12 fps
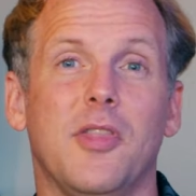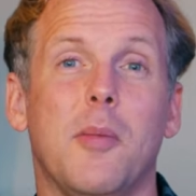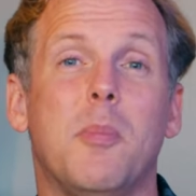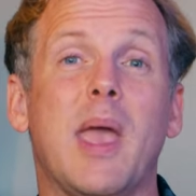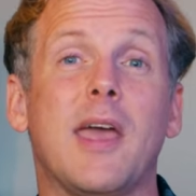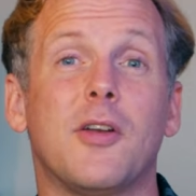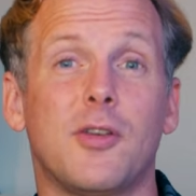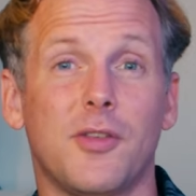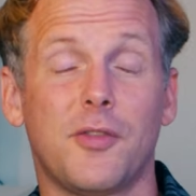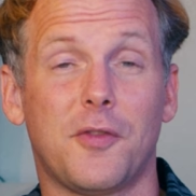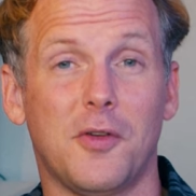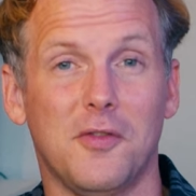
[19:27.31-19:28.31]
The
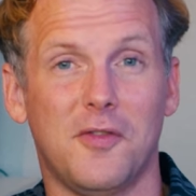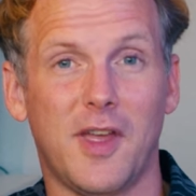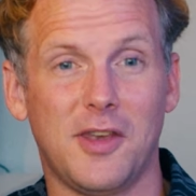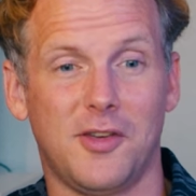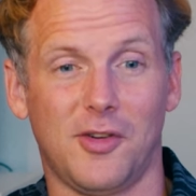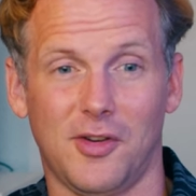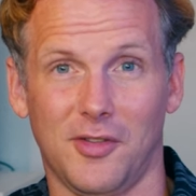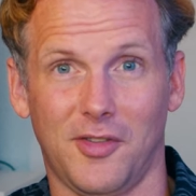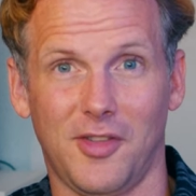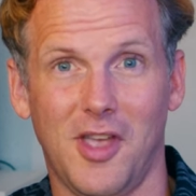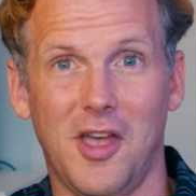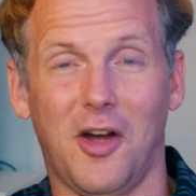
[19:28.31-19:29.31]
banners for
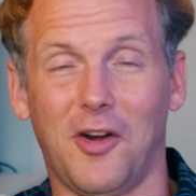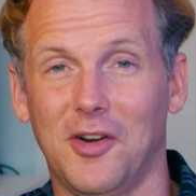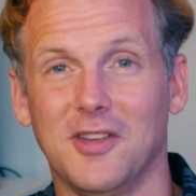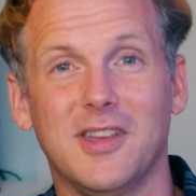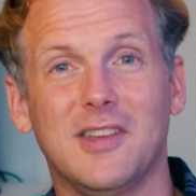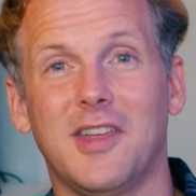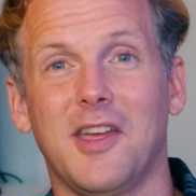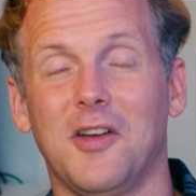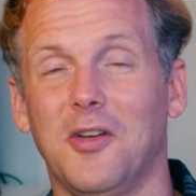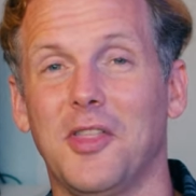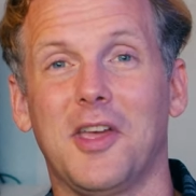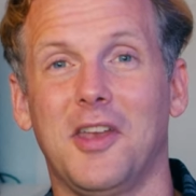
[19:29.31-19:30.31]
vendors are a
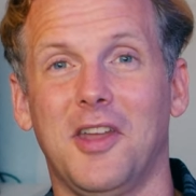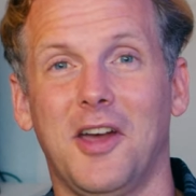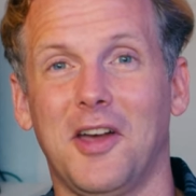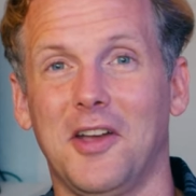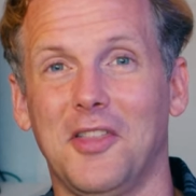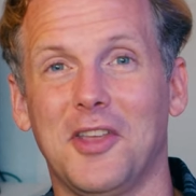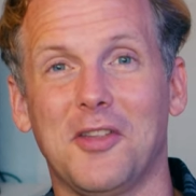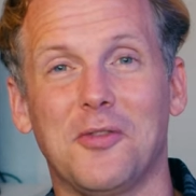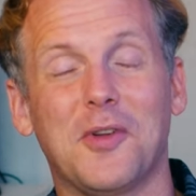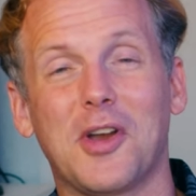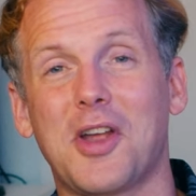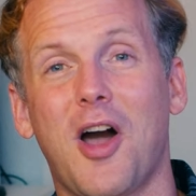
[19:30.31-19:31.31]
detail that uh, that is
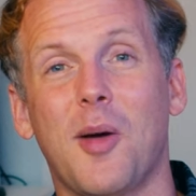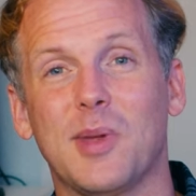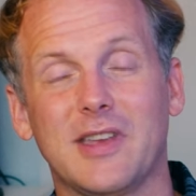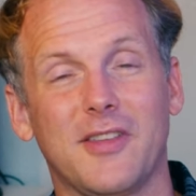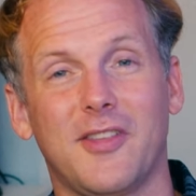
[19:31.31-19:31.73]
very common to